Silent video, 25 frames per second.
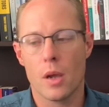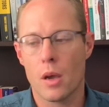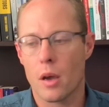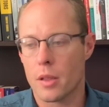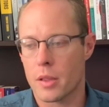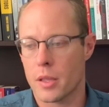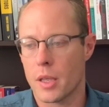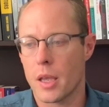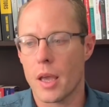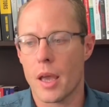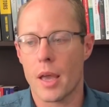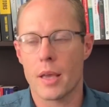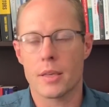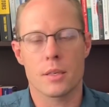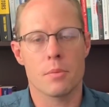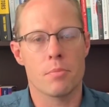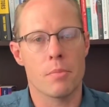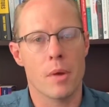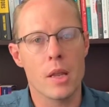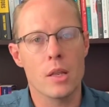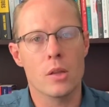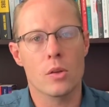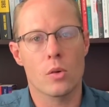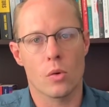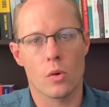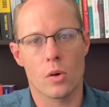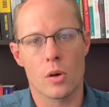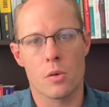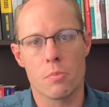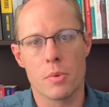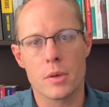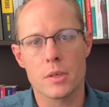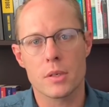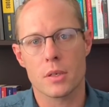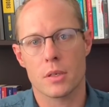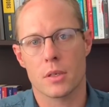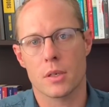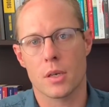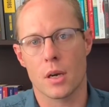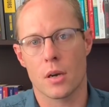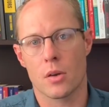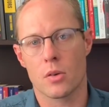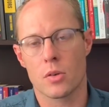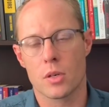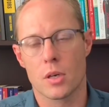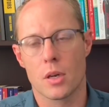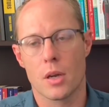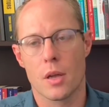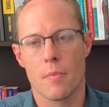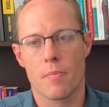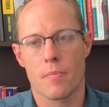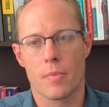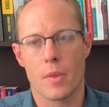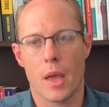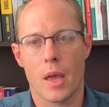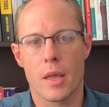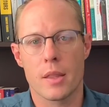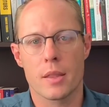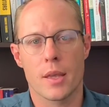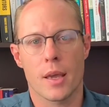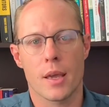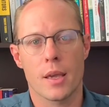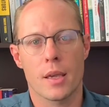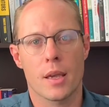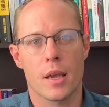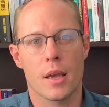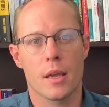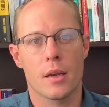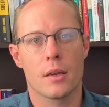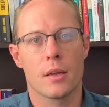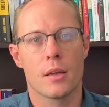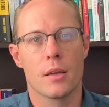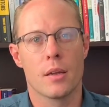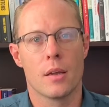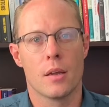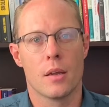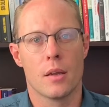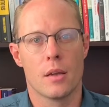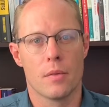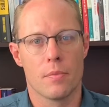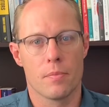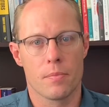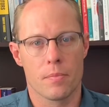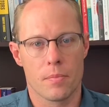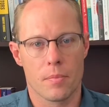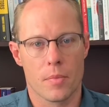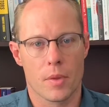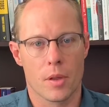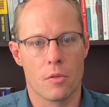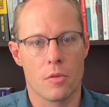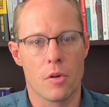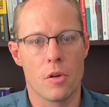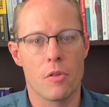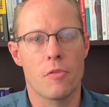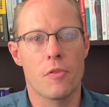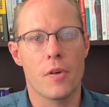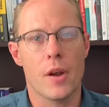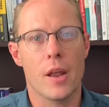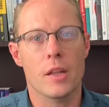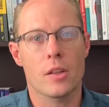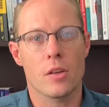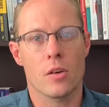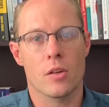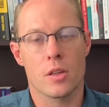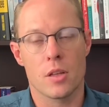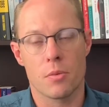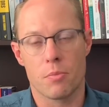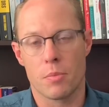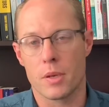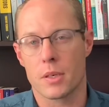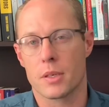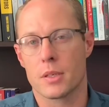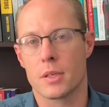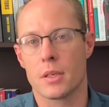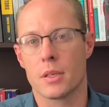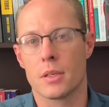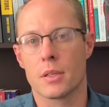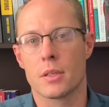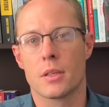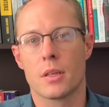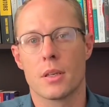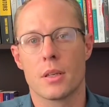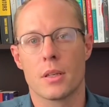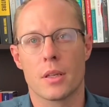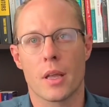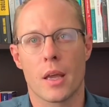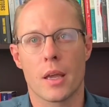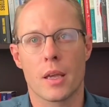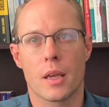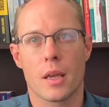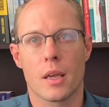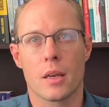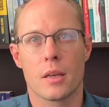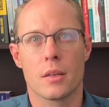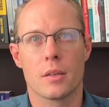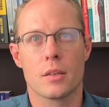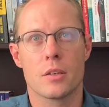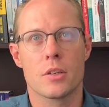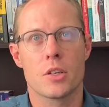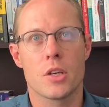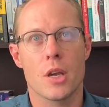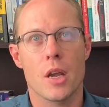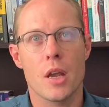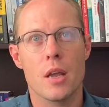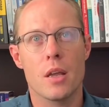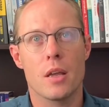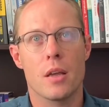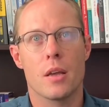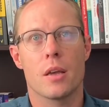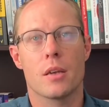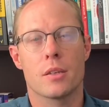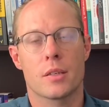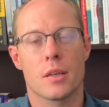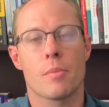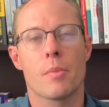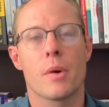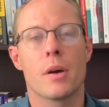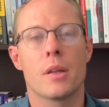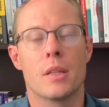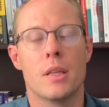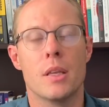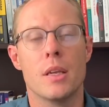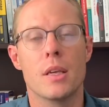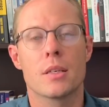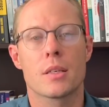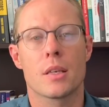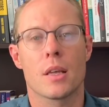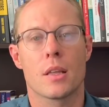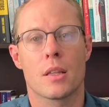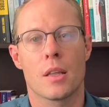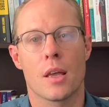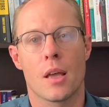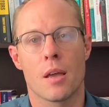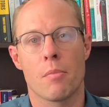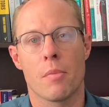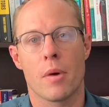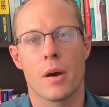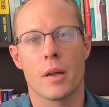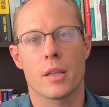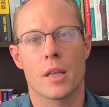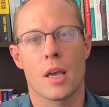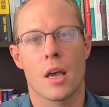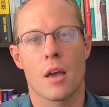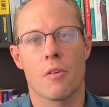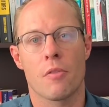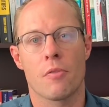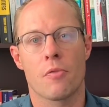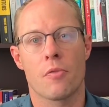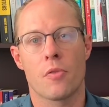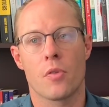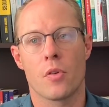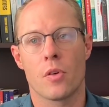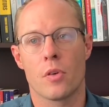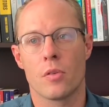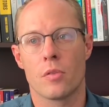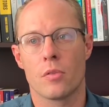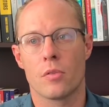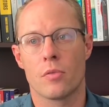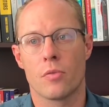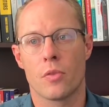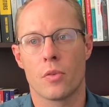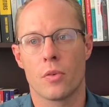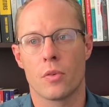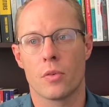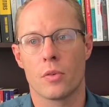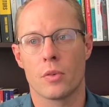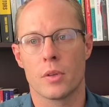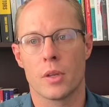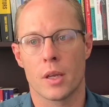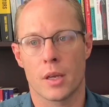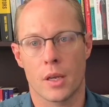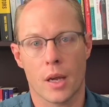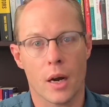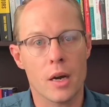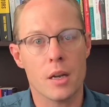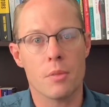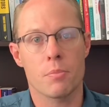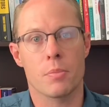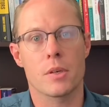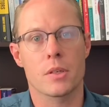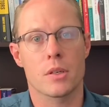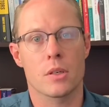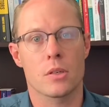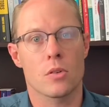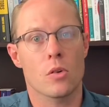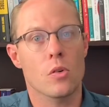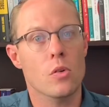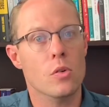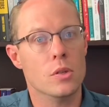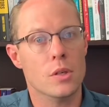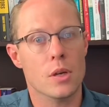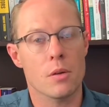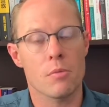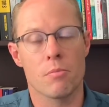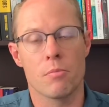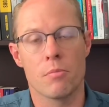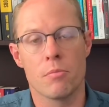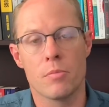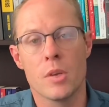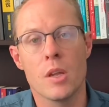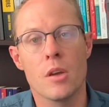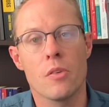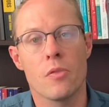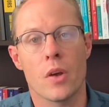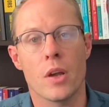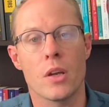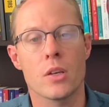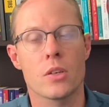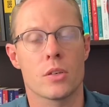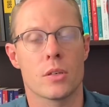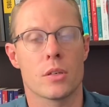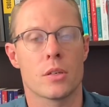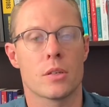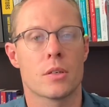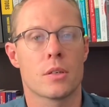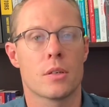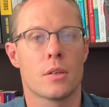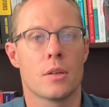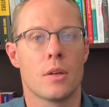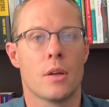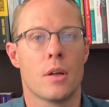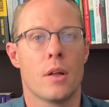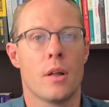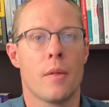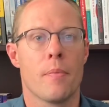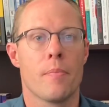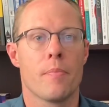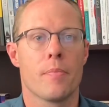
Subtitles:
we are there as a mentor or a business coach, and they can reflect on their business. They can share some ideas that they might have for their current business or some new ventures.